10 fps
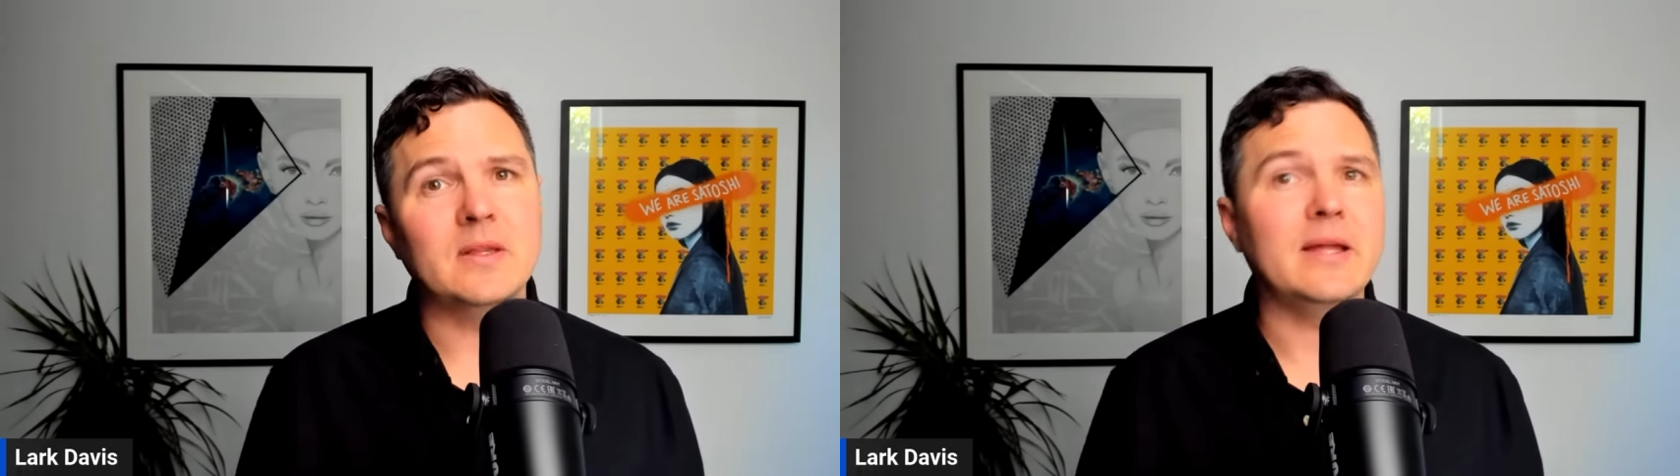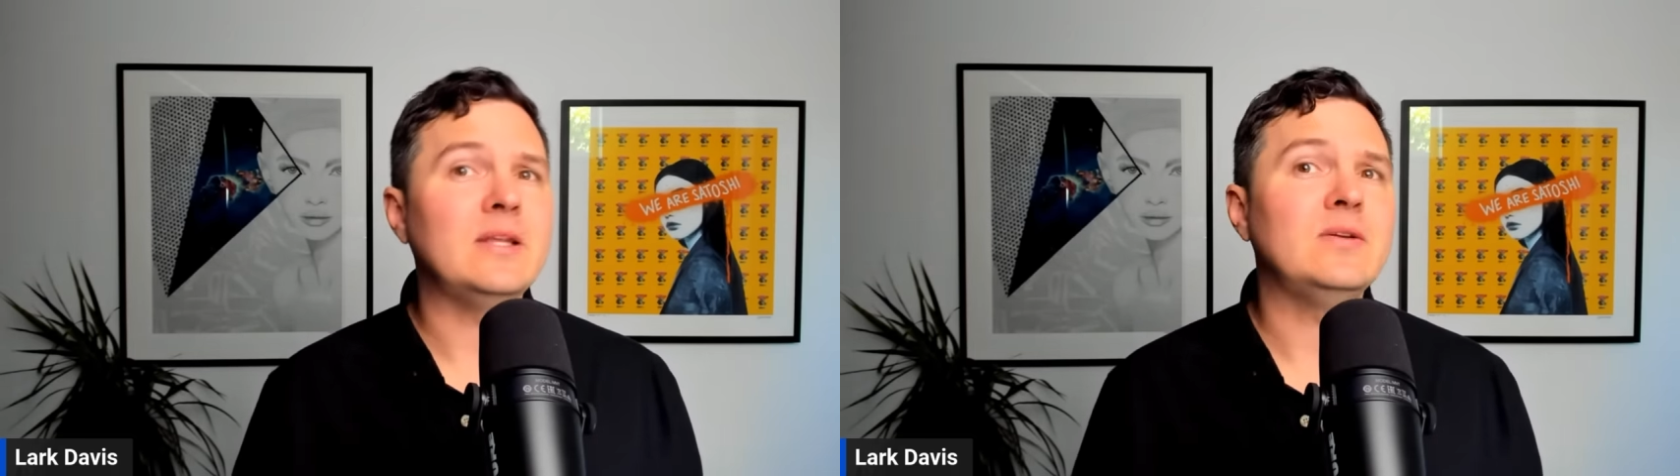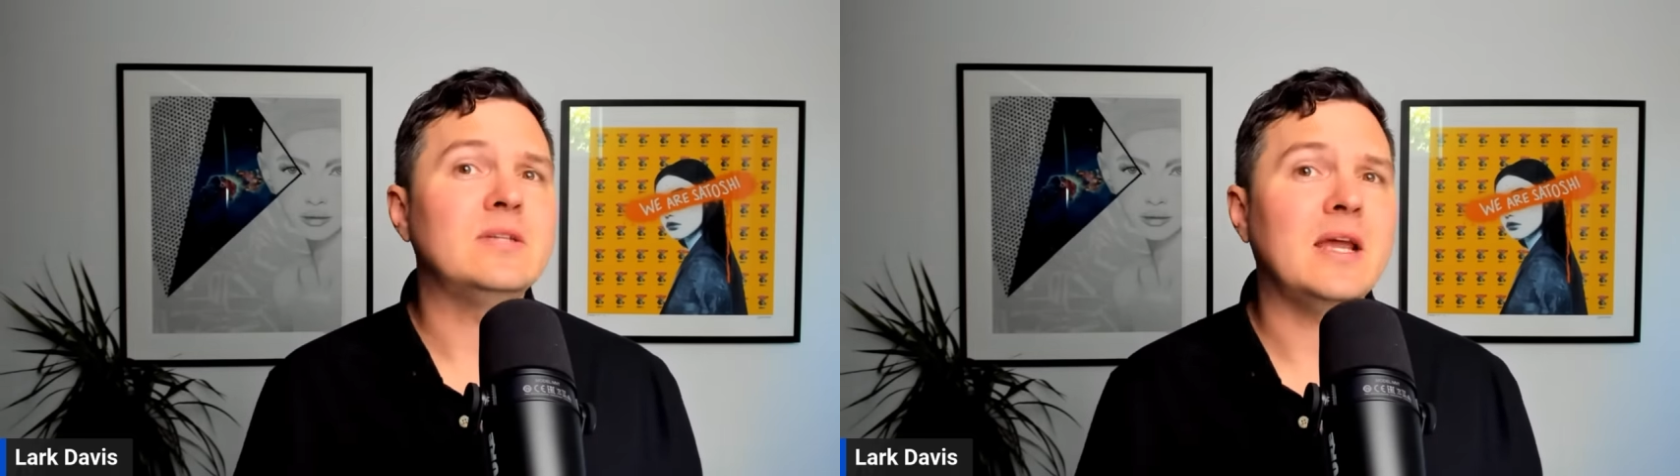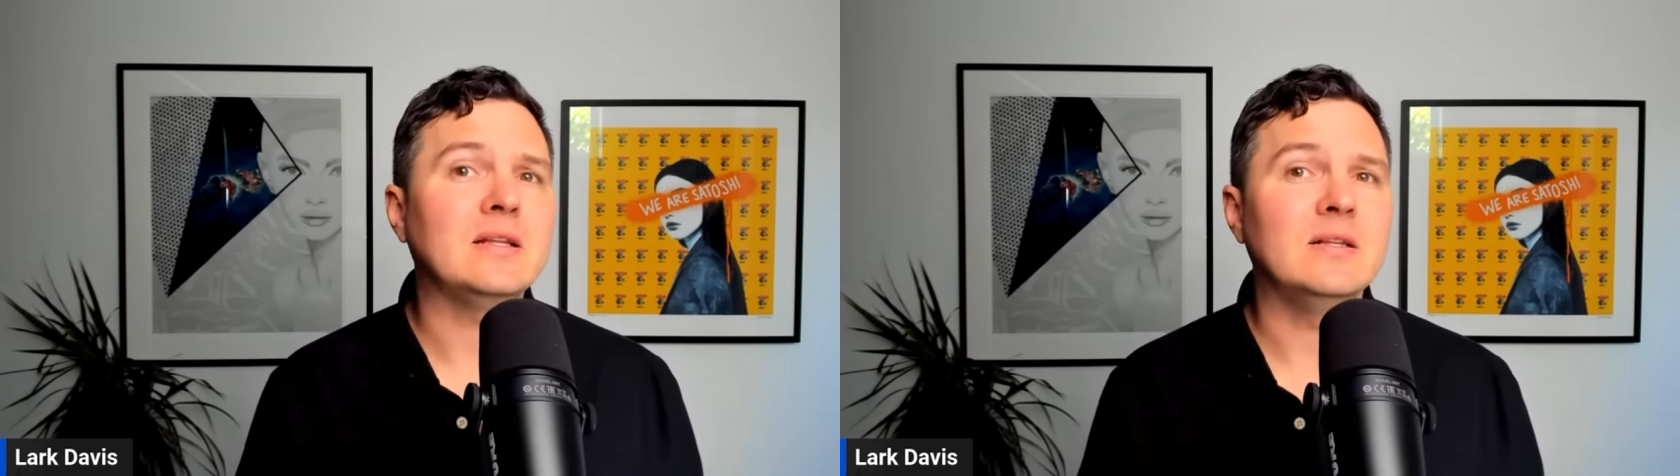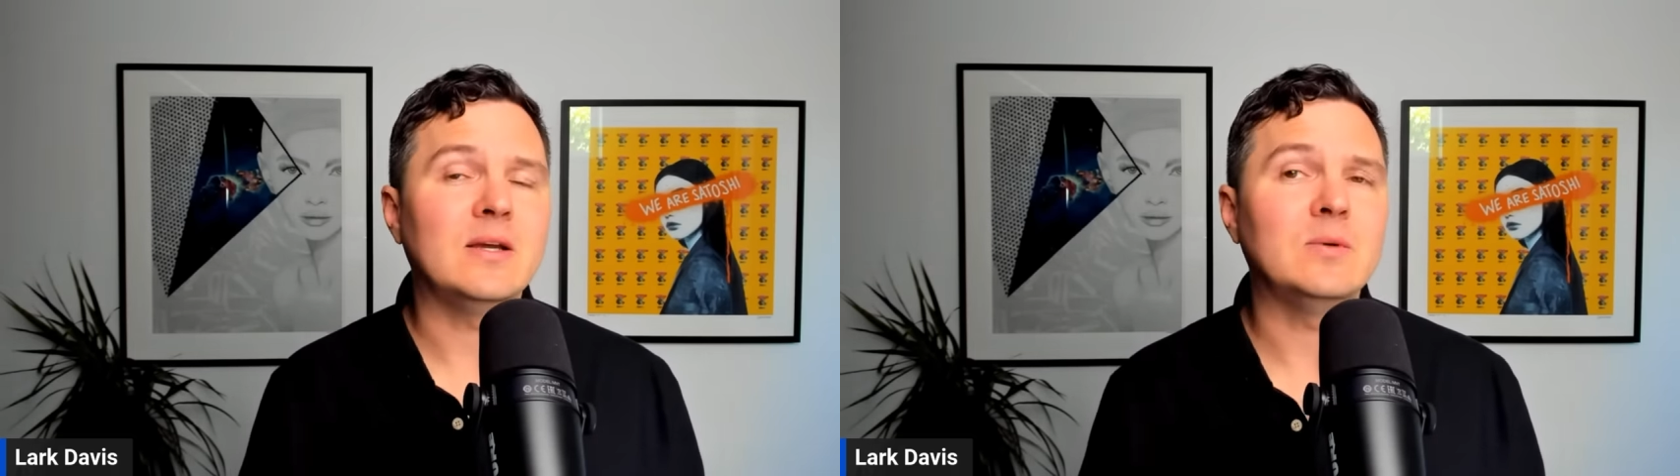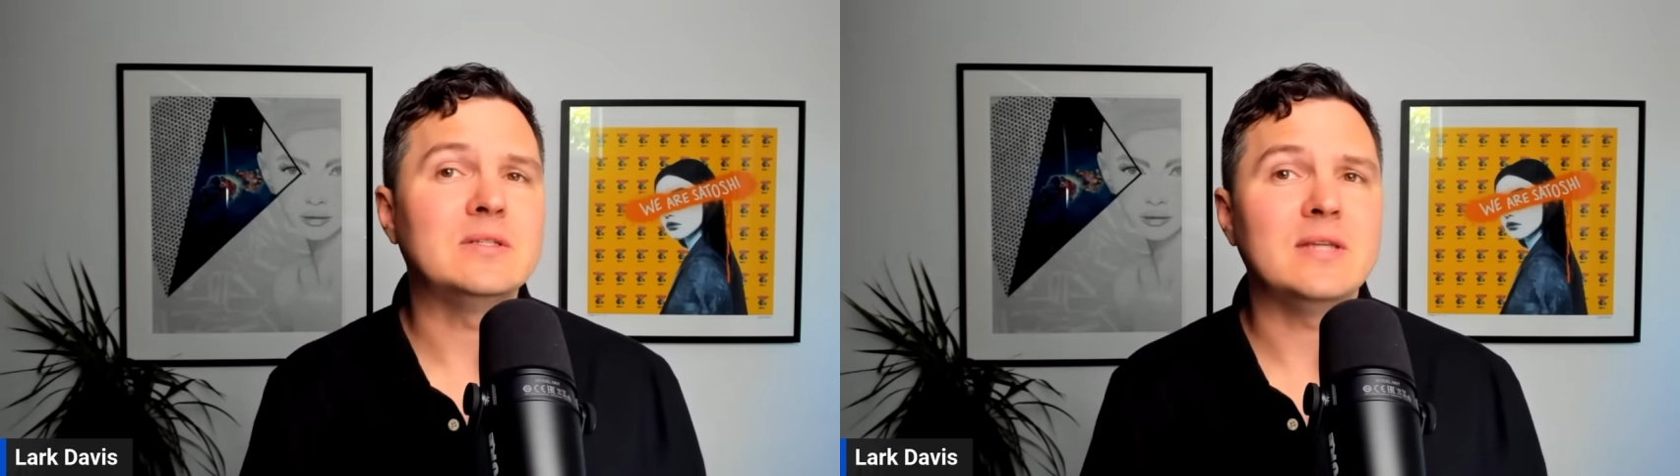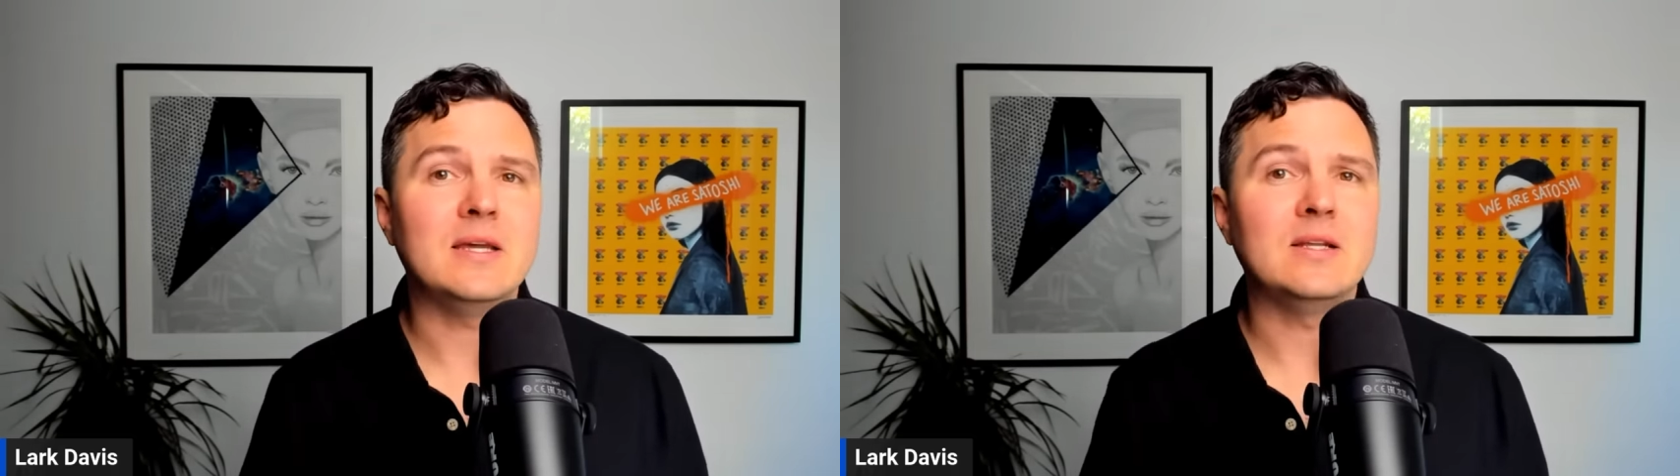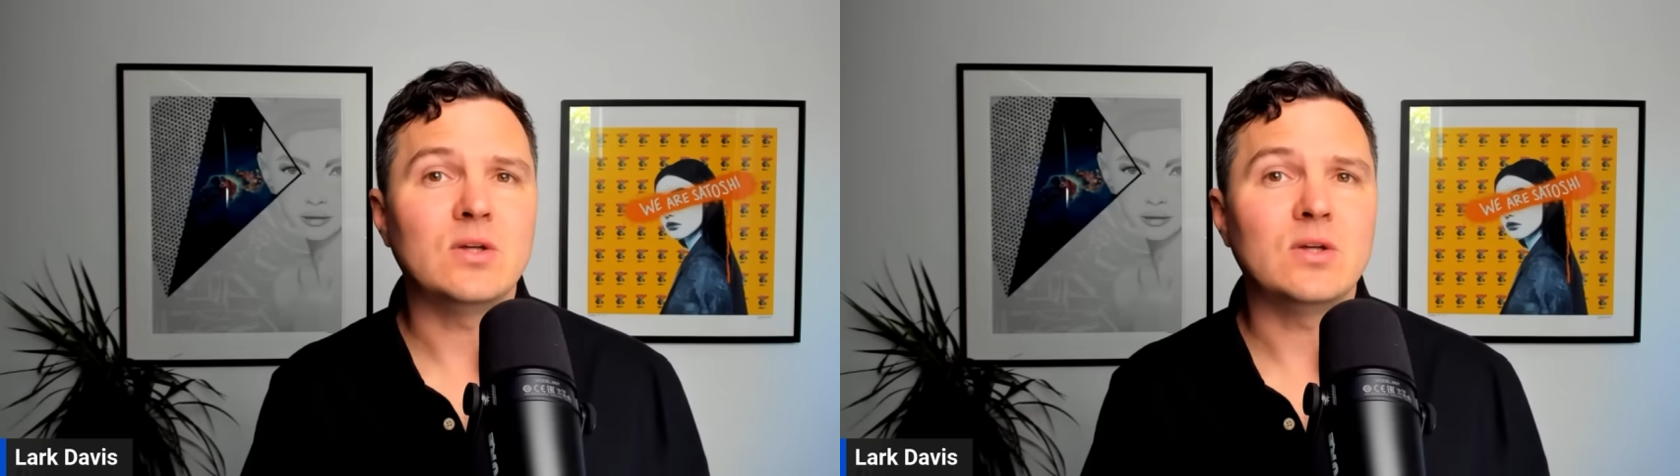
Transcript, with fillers: letting you take the liquid staking